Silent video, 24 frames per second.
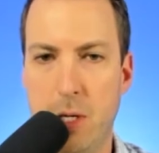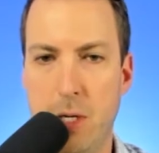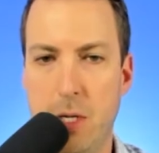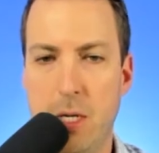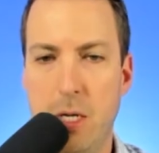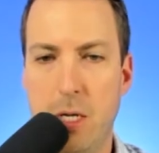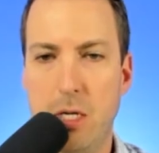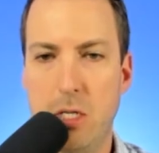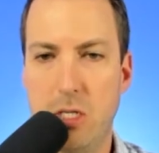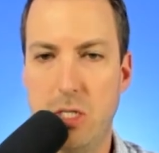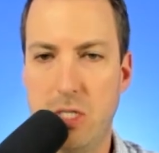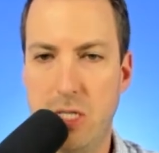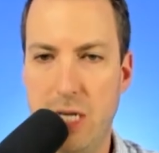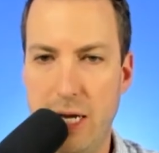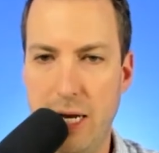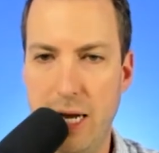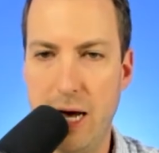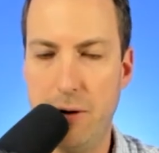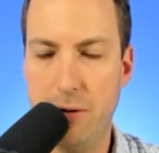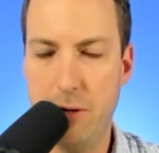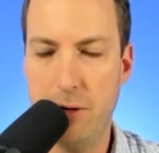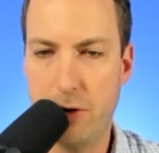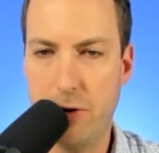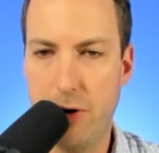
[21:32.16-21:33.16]
stand
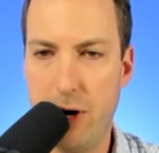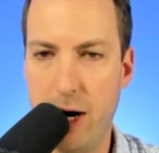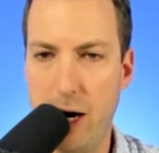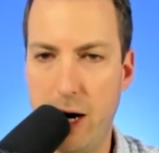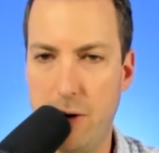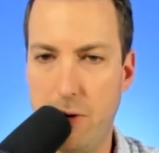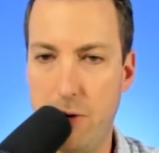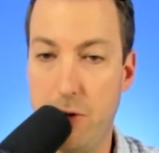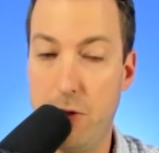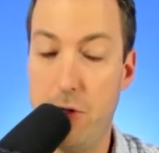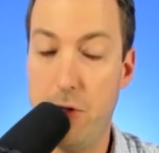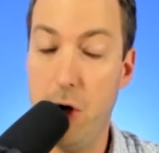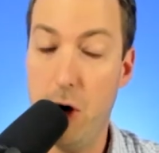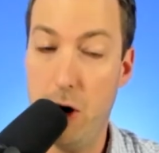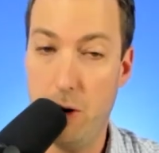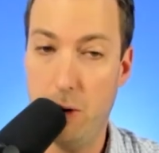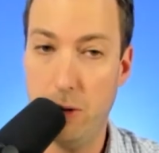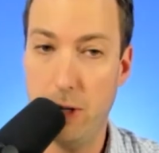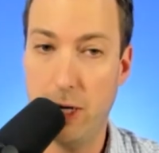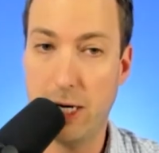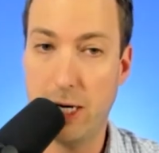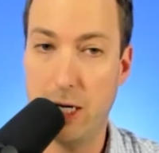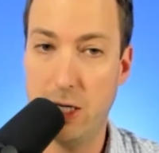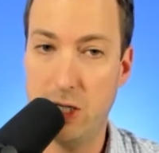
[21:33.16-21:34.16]
out in a crowd. Though,
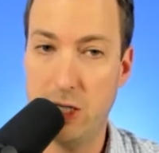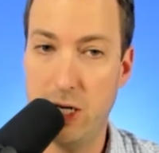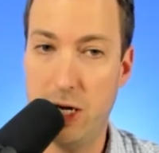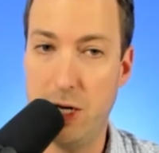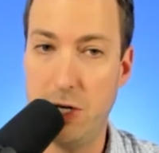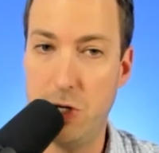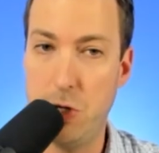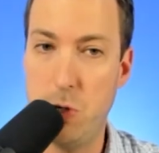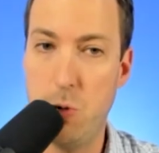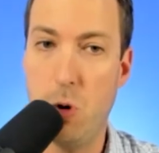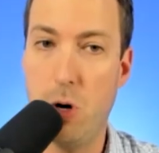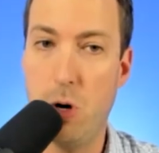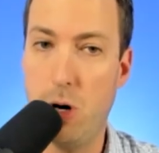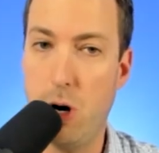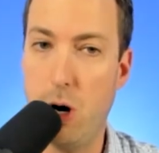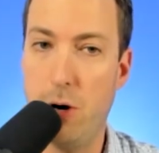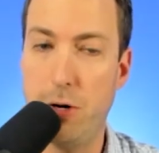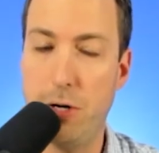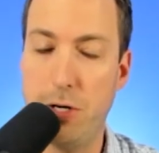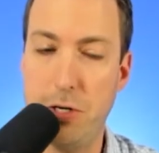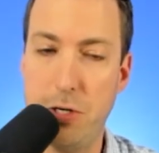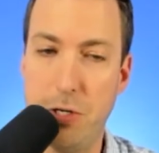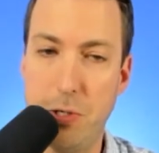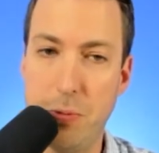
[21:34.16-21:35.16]
like I said, you are
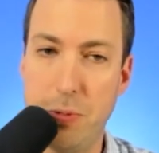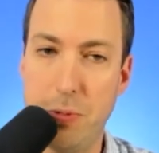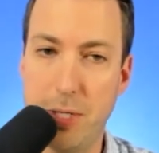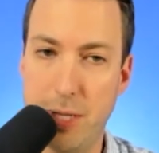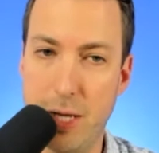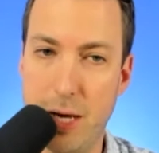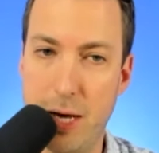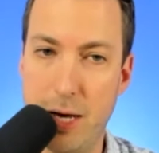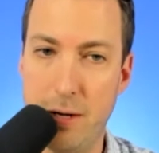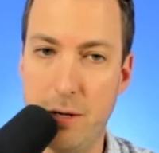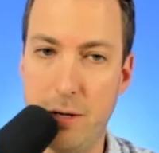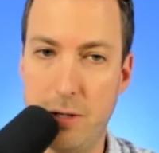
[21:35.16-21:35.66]
already doing that.